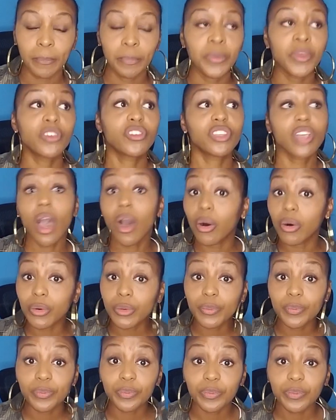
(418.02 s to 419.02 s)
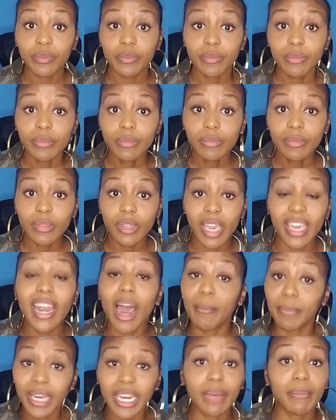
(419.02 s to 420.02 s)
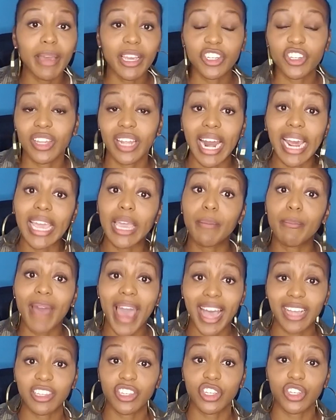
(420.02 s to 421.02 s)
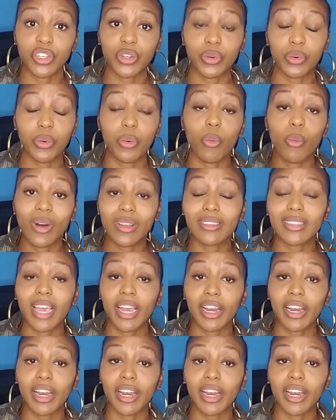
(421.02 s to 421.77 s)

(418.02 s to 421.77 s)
So, and I'm going to make sure that I get back to you once I